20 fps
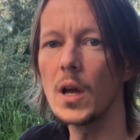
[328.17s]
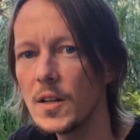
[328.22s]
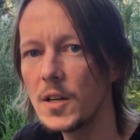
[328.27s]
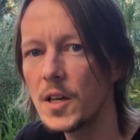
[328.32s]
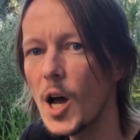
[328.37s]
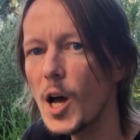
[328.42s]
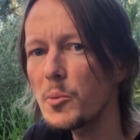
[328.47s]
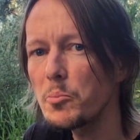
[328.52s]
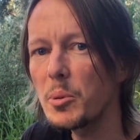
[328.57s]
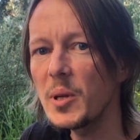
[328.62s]

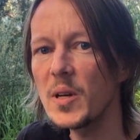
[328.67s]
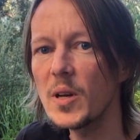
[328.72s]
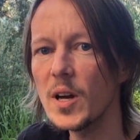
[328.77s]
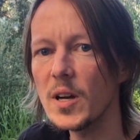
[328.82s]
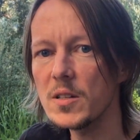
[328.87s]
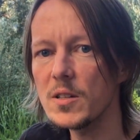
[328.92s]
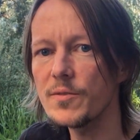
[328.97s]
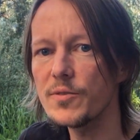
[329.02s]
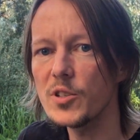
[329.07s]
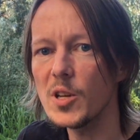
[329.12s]
Not
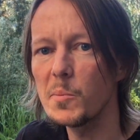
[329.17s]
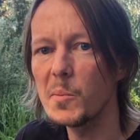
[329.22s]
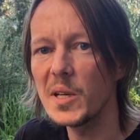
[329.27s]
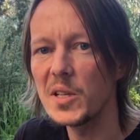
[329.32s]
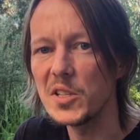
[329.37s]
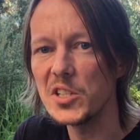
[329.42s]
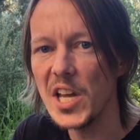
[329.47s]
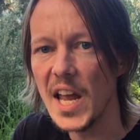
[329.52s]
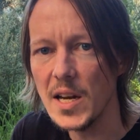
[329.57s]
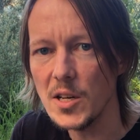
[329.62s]
because of some
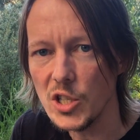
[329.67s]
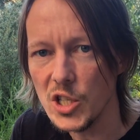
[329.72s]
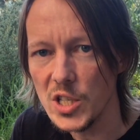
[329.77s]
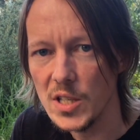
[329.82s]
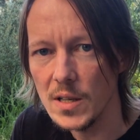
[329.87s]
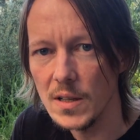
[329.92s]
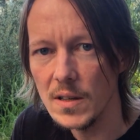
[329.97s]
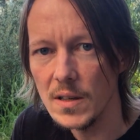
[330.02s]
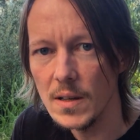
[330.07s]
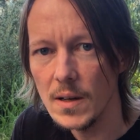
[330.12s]

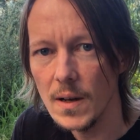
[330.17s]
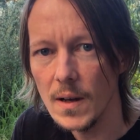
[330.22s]
intention,